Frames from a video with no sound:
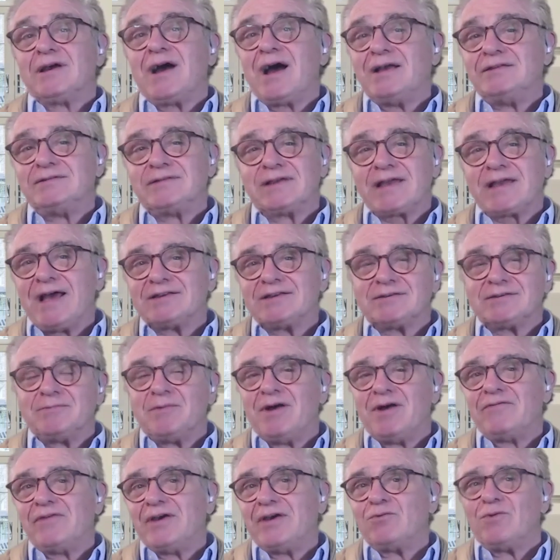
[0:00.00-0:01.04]
Isaac
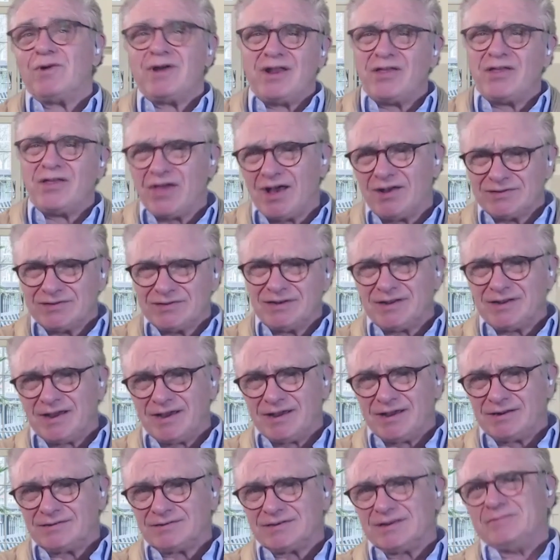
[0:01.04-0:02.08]
Asimov had 1,000
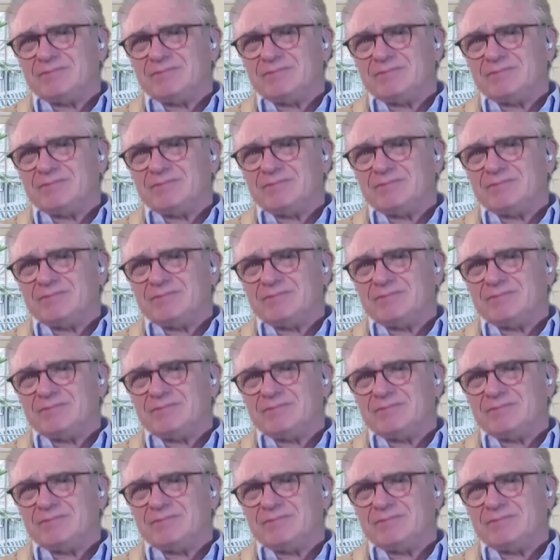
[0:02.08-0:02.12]
titles.